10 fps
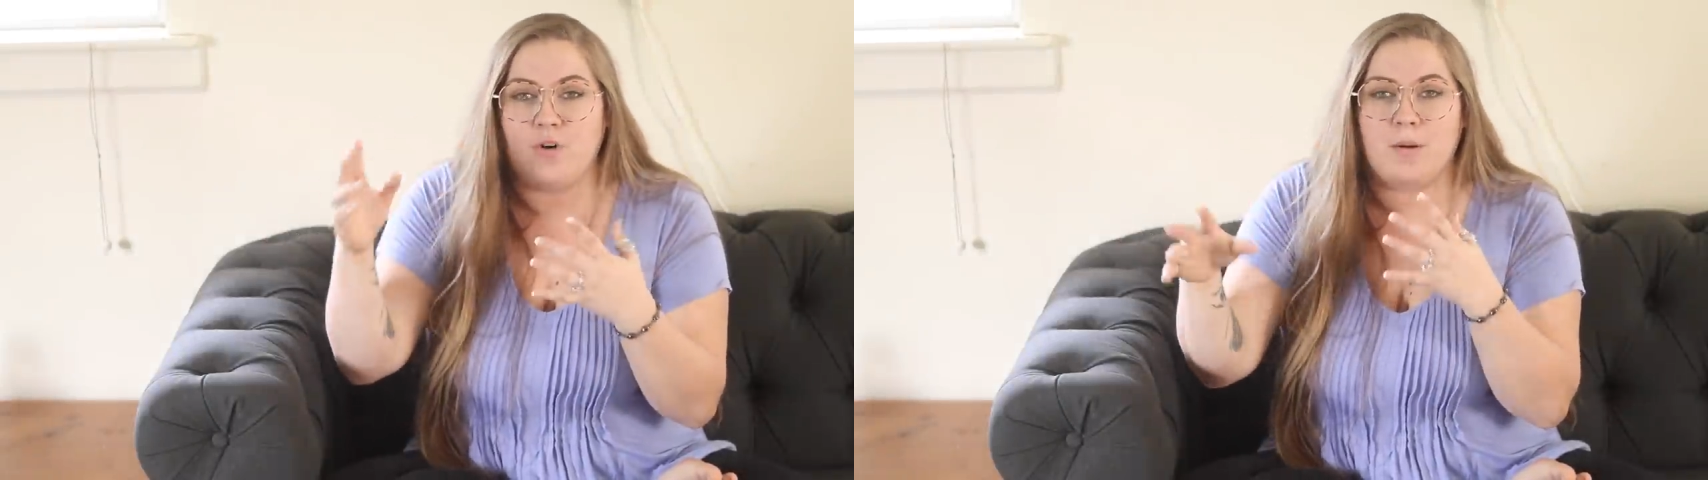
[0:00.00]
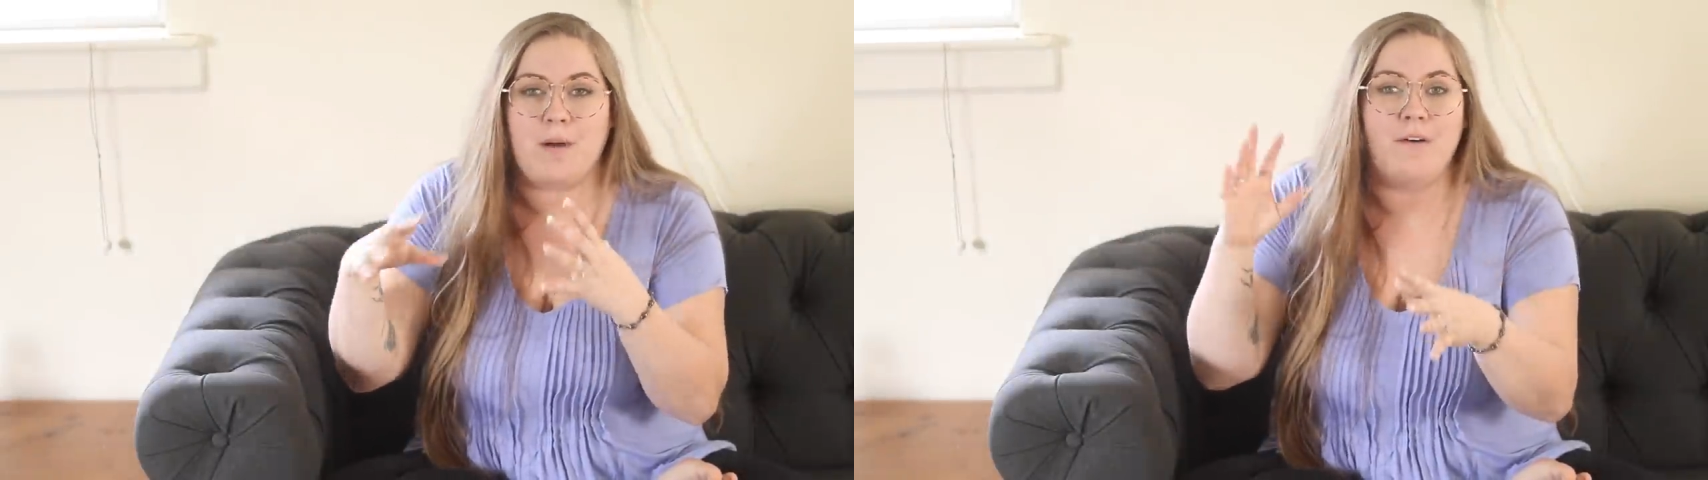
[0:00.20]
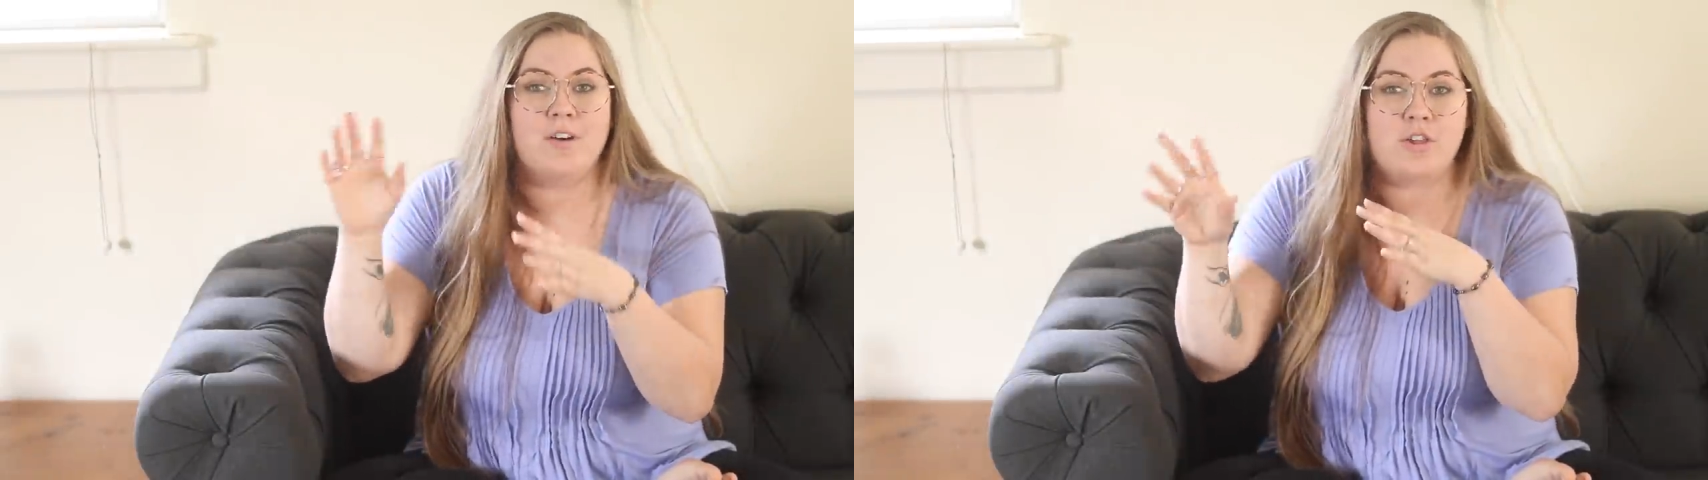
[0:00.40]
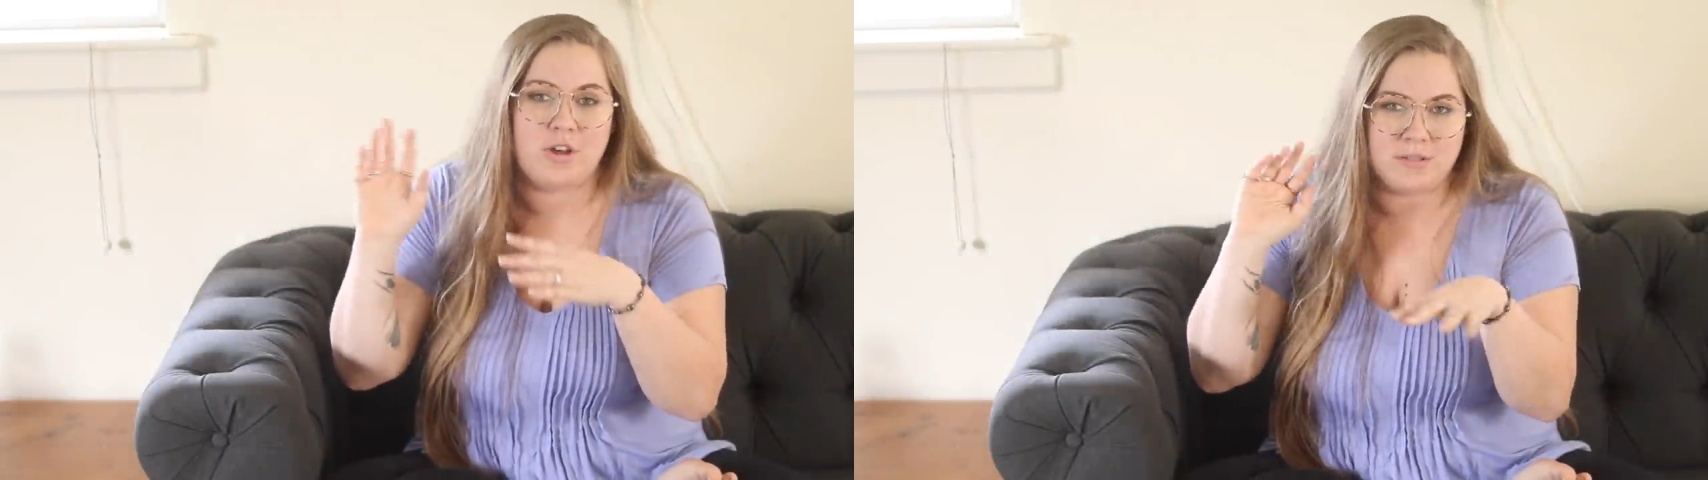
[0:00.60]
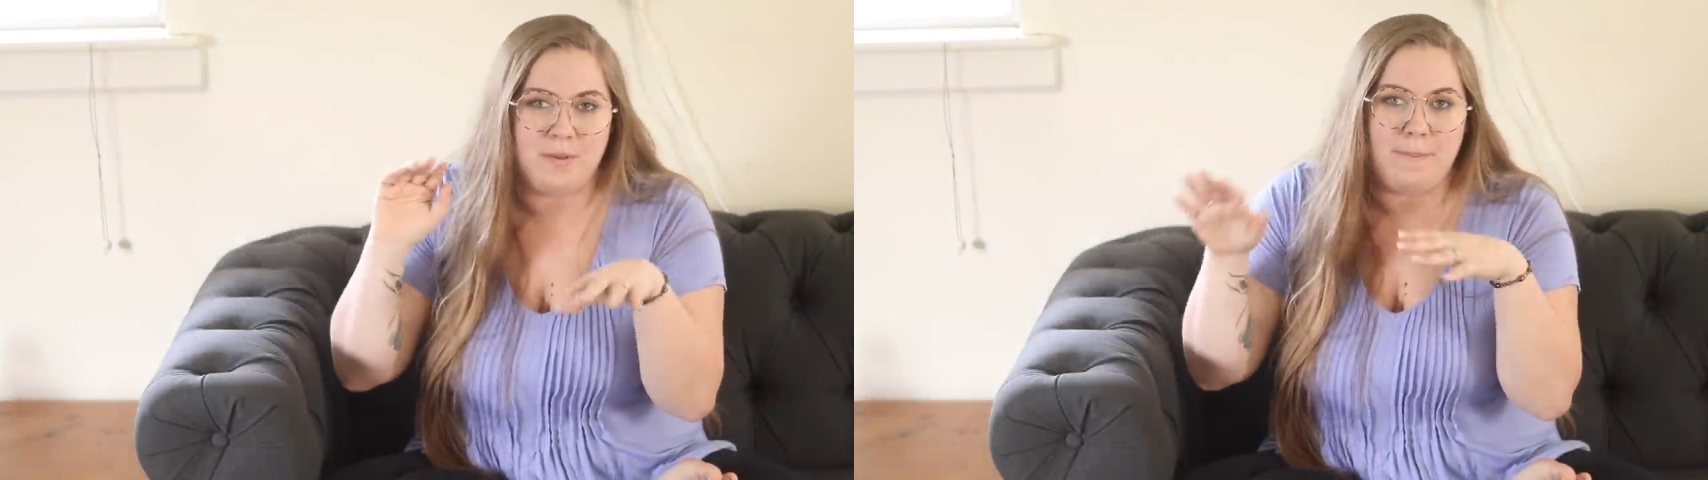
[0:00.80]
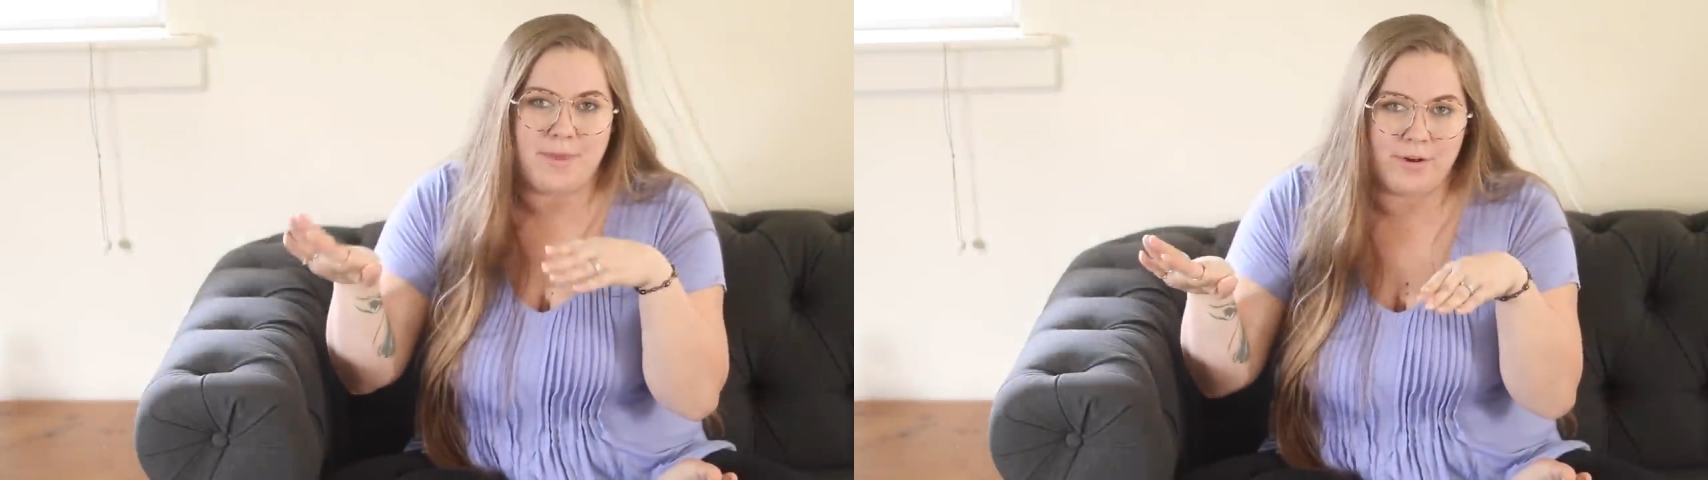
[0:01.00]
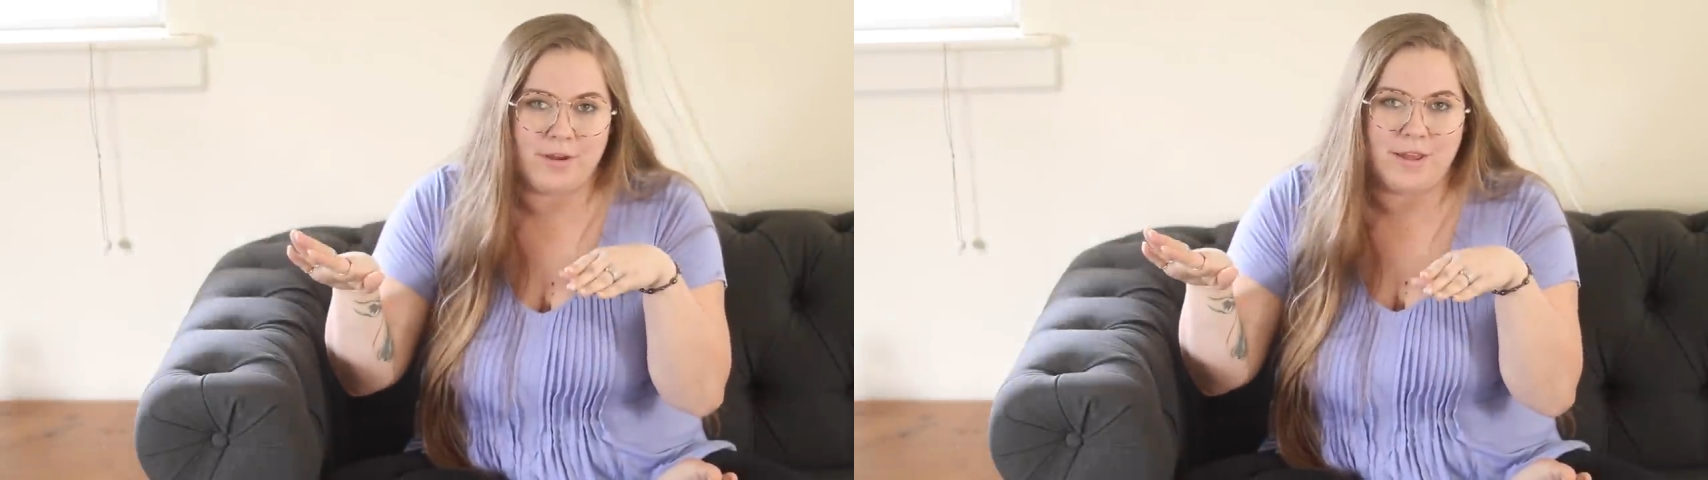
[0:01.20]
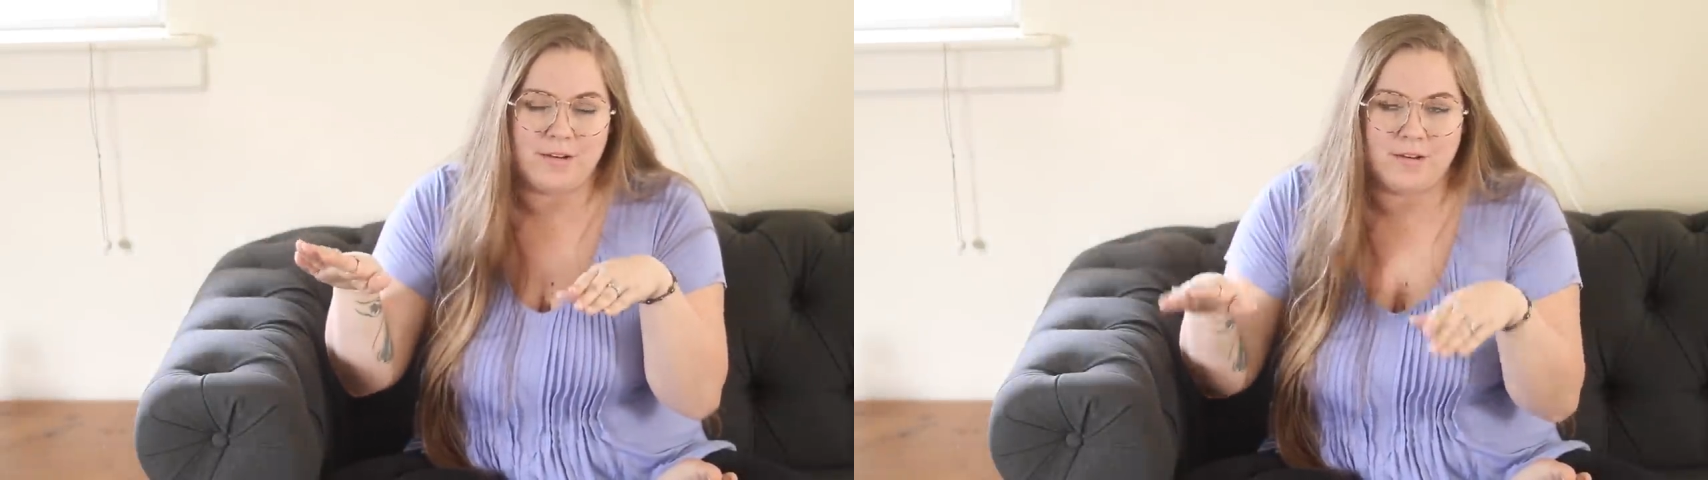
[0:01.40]
form of adjustment
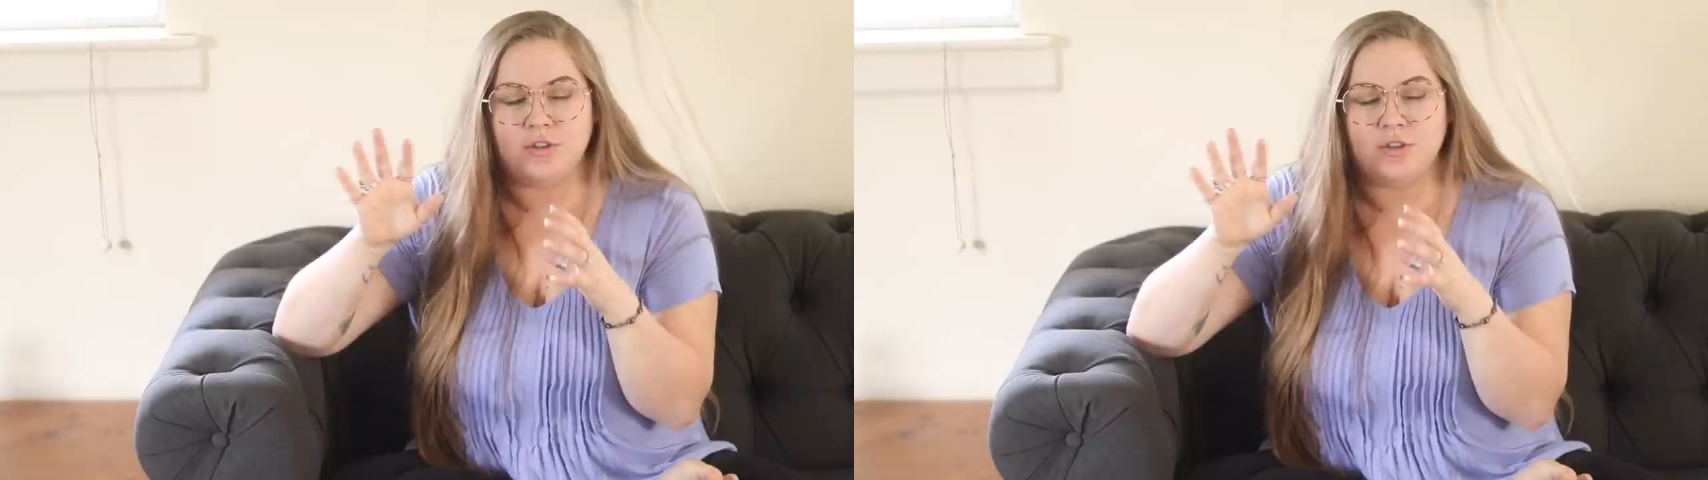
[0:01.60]
period.